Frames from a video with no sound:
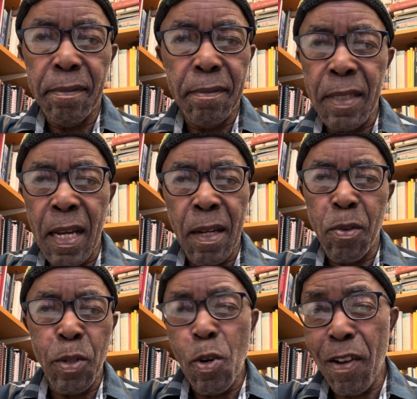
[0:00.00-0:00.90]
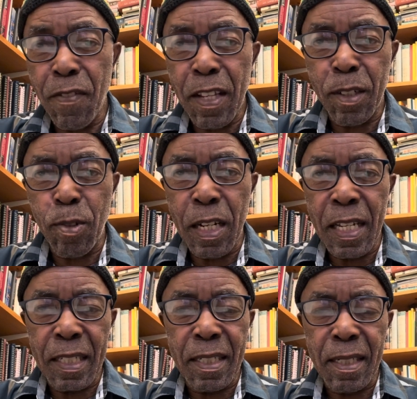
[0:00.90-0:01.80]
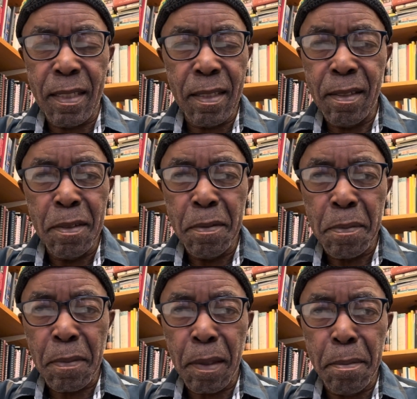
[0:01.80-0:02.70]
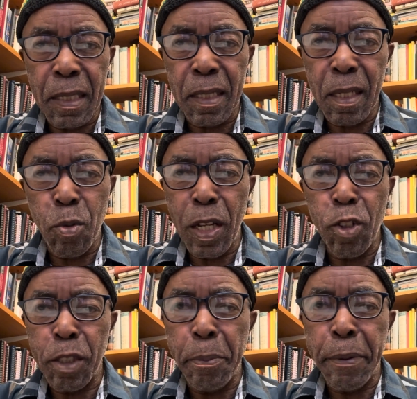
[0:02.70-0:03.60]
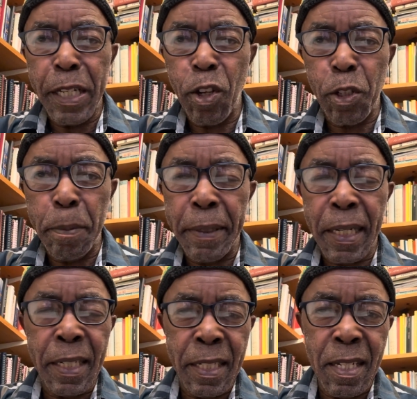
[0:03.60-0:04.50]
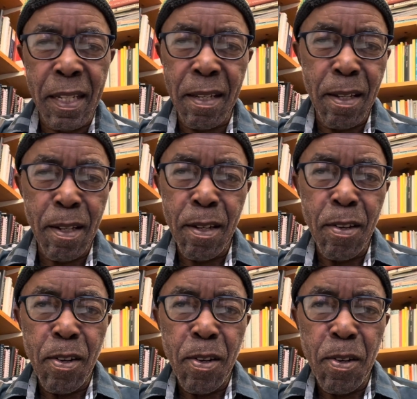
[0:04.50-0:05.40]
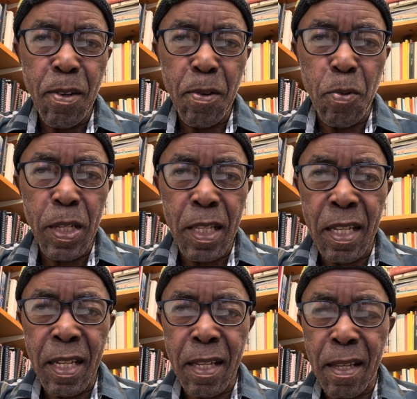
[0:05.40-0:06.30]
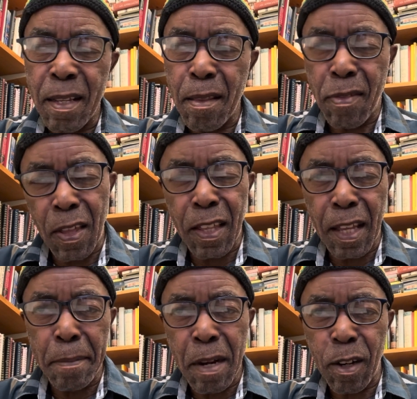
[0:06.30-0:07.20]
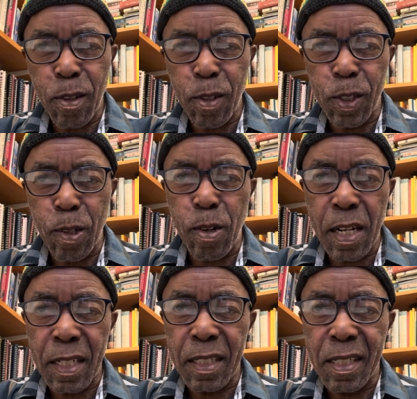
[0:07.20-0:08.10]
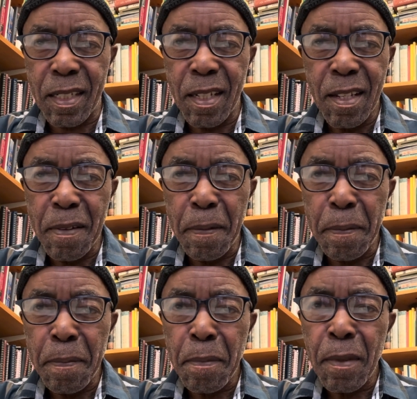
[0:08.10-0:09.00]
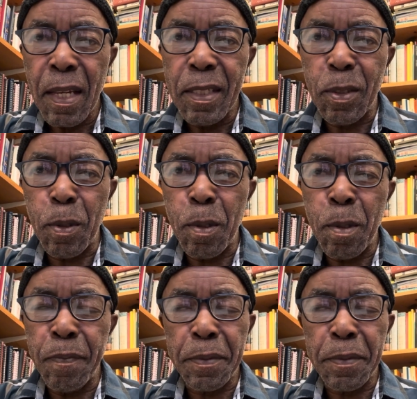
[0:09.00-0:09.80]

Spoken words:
Yeah, we do have the two legs, but we are not preoccupied with thinking about those two legs. So